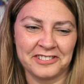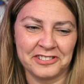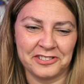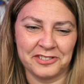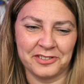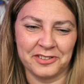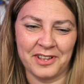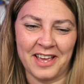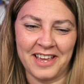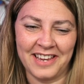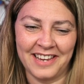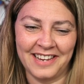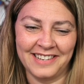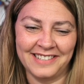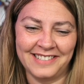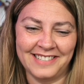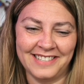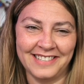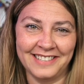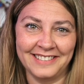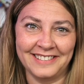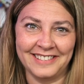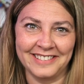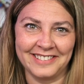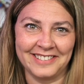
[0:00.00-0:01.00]
July
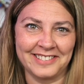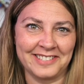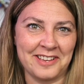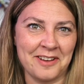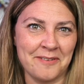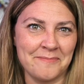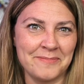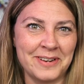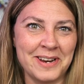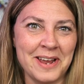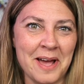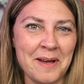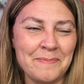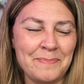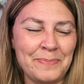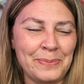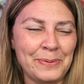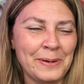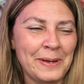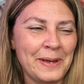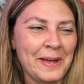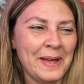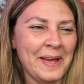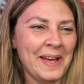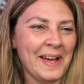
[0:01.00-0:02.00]
18th is coming up.
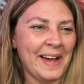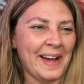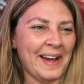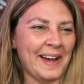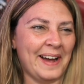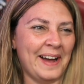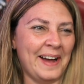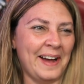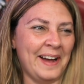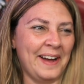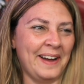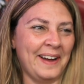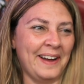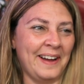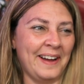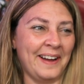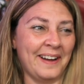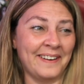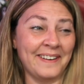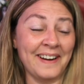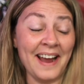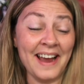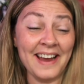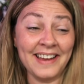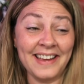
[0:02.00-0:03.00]
All
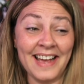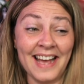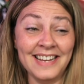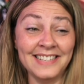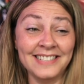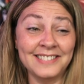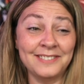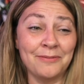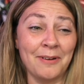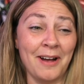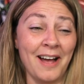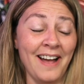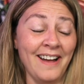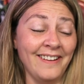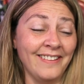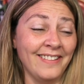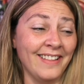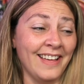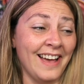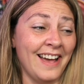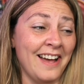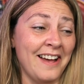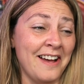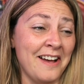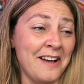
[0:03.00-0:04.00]
right, guys. Well,